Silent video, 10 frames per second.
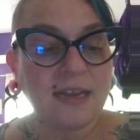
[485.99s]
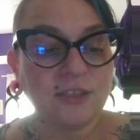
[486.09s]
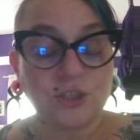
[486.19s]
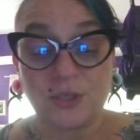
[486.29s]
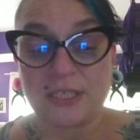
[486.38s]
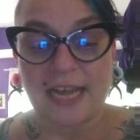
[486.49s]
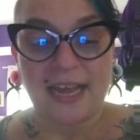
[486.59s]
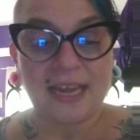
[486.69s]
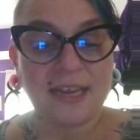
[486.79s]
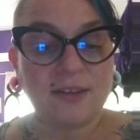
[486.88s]
Student
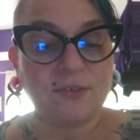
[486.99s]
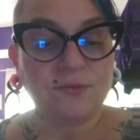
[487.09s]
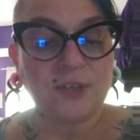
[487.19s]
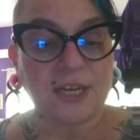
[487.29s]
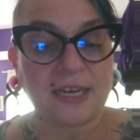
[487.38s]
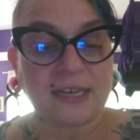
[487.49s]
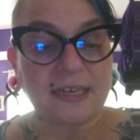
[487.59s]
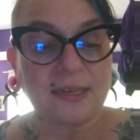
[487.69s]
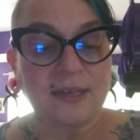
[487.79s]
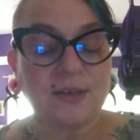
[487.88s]
A
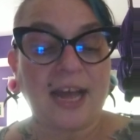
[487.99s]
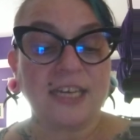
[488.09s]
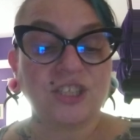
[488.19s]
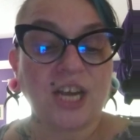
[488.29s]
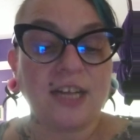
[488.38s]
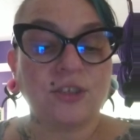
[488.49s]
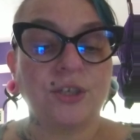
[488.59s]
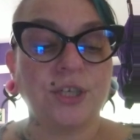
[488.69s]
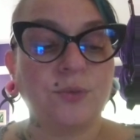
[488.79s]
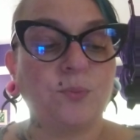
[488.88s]
had a
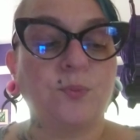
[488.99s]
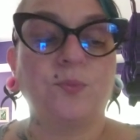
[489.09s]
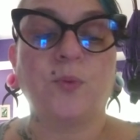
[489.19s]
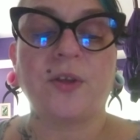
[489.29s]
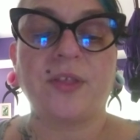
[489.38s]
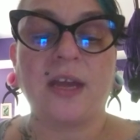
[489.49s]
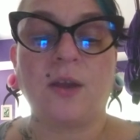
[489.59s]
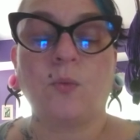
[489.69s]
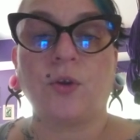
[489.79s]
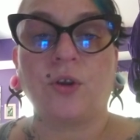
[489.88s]
childhood where
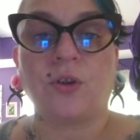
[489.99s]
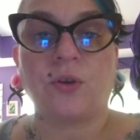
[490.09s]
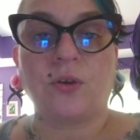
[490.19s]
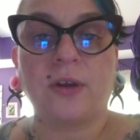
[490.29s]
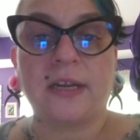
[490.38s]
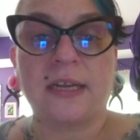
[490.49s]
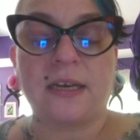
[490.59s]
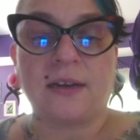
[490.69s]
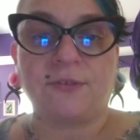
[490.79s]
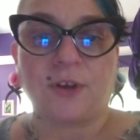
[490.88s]
they were
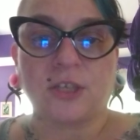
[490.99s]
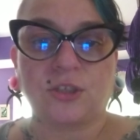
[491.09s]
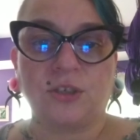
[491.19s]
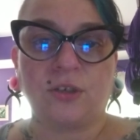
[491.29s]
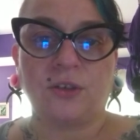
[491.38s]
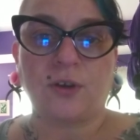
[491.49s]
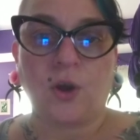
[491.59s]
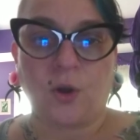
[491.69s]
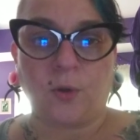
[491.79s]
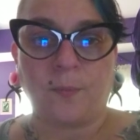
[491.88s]
in a foster
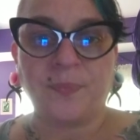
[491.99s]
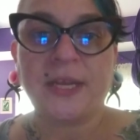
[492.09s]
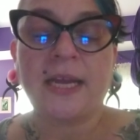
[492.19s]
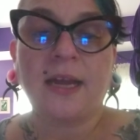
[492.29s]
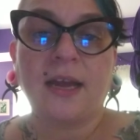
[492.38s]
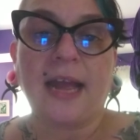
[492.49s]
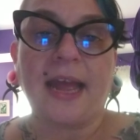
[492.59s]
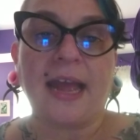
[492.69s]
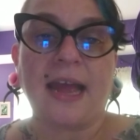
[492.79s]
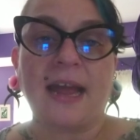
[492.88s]
home,
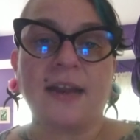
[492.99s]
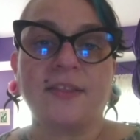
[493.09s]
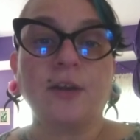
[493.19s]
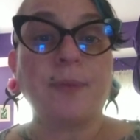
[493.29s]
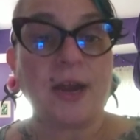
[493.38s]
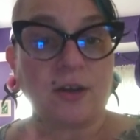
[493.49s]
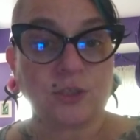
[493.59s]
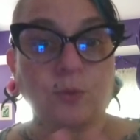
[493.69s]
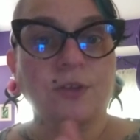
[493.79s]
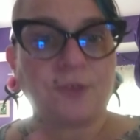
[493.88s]
and their
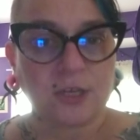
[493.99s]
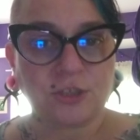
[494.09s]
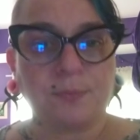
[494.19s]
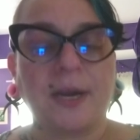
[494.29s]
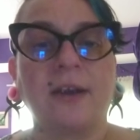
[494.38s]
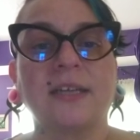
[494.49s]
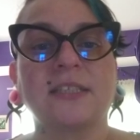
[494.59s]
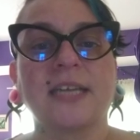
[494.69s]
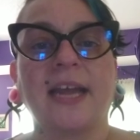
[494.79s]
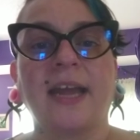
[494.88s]
parents were the foster
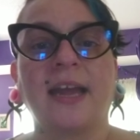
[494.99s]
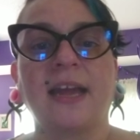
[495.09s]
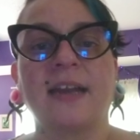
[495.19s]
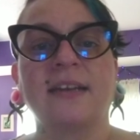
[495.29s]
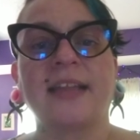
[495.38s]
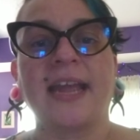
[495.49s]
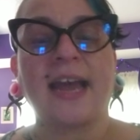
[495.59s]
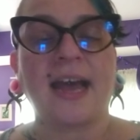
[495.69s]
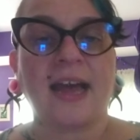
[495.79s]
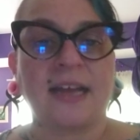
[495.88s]
parents, and they
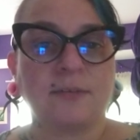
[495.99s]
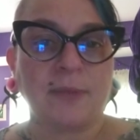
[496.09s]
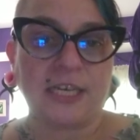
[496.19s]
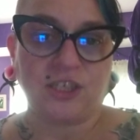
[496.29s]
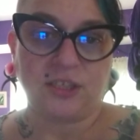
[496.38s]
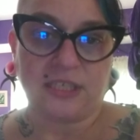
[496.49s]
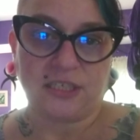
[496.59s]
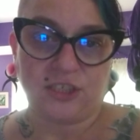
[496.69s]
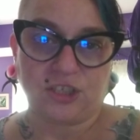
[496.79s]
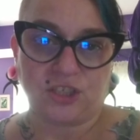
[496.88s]
had many
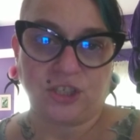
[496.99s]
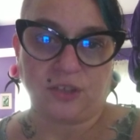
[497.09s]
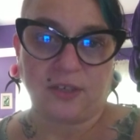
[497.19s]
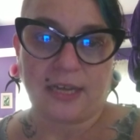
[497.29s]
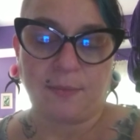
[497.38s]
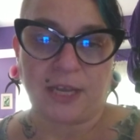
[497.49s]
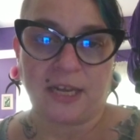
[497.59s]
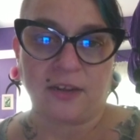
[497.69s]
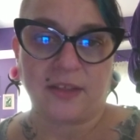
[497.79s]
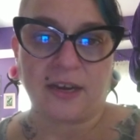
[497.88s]
Indigenous children coming
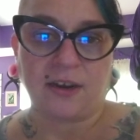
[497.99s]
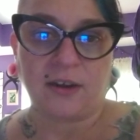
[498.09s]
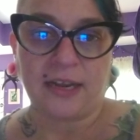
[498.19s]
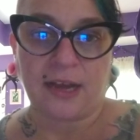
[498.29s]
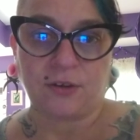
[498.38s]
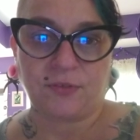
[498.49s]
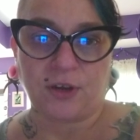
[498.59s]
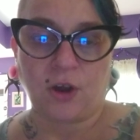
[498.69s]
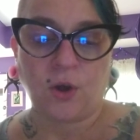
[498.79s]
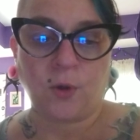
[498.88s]
out of
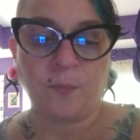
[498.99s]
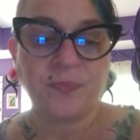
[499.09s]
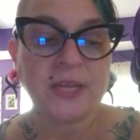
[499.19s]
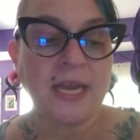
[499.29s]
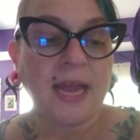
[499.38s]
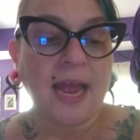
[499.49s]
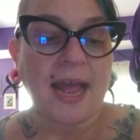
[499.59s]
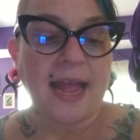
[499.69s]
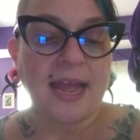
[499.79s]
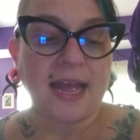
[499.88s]
their home,
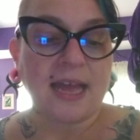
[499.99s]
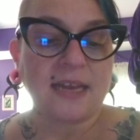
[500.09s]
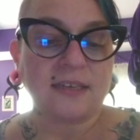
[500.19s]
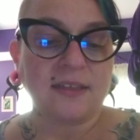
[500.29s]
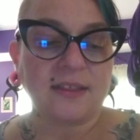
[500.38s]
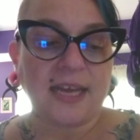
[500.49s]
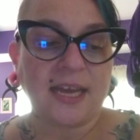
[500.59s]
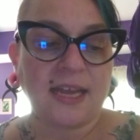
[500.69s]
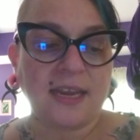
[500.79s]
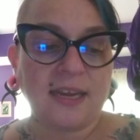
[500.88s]
and
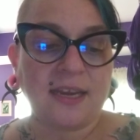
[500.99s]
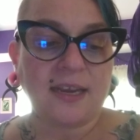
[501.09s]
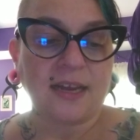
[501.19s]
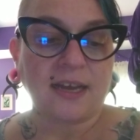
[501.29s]
they